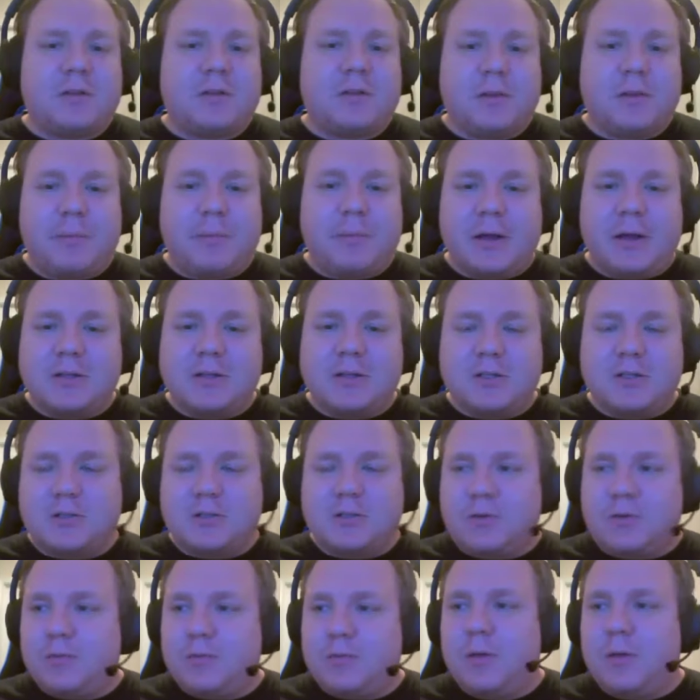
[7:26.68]
shocked that the
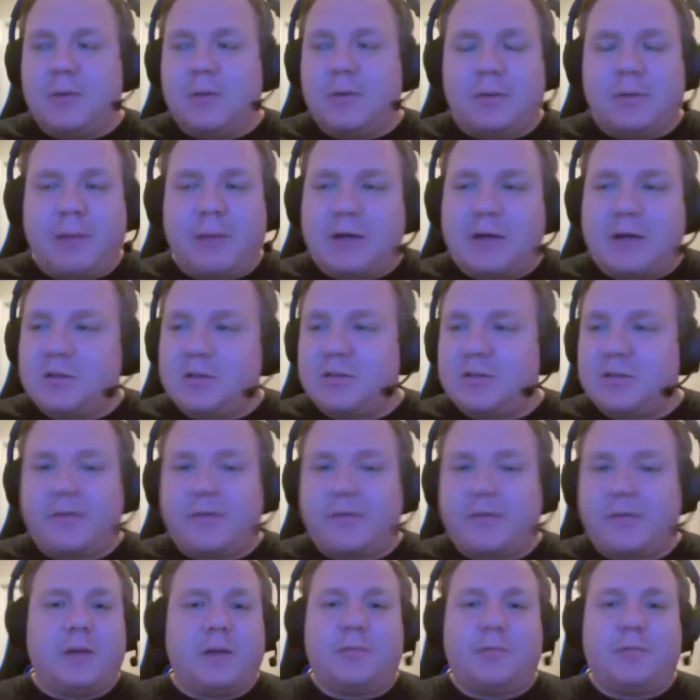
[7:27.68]
Pacers won, but the Pacers
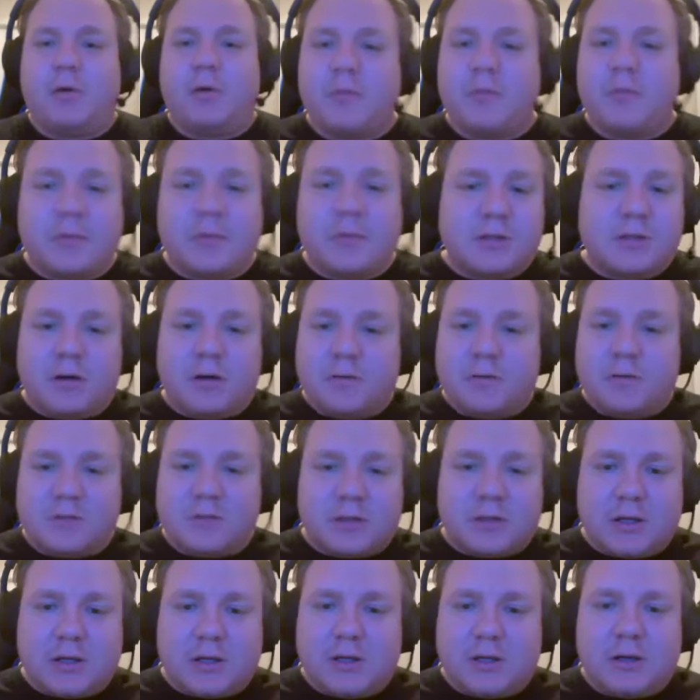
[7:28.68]
have already proven
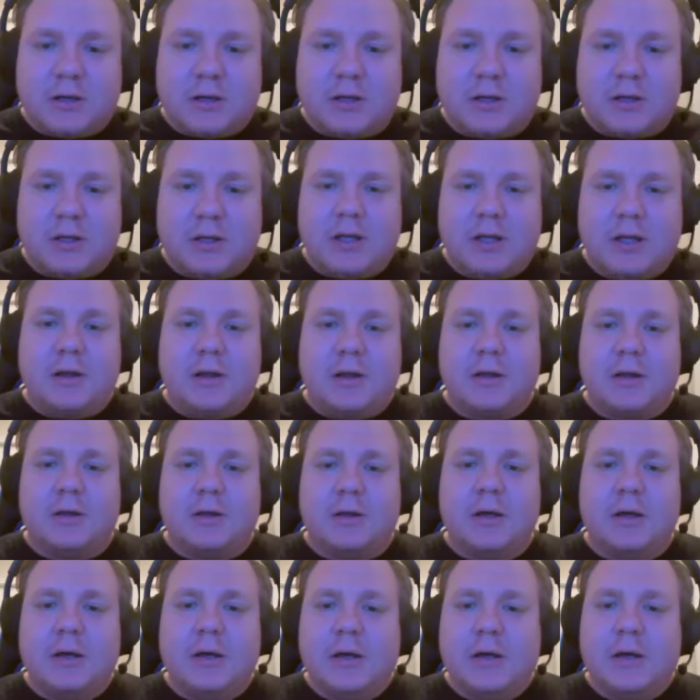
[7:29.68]
themselves in
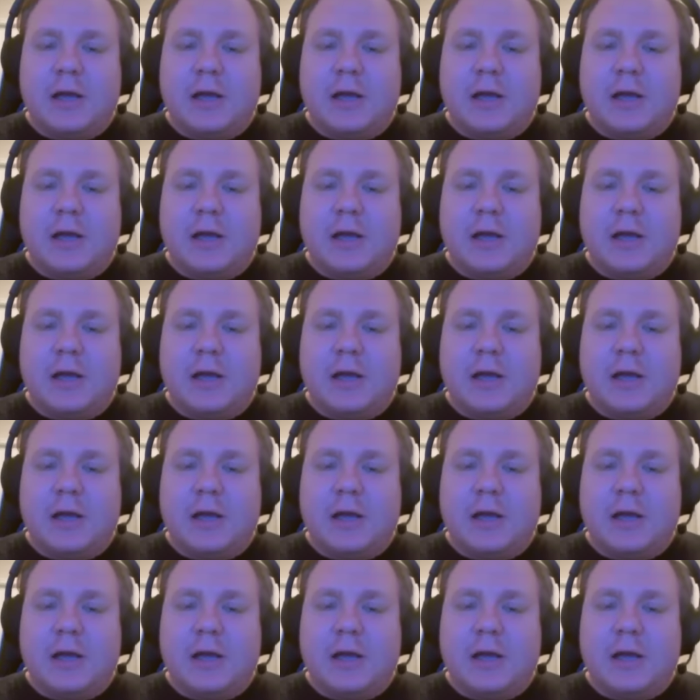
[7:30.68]
an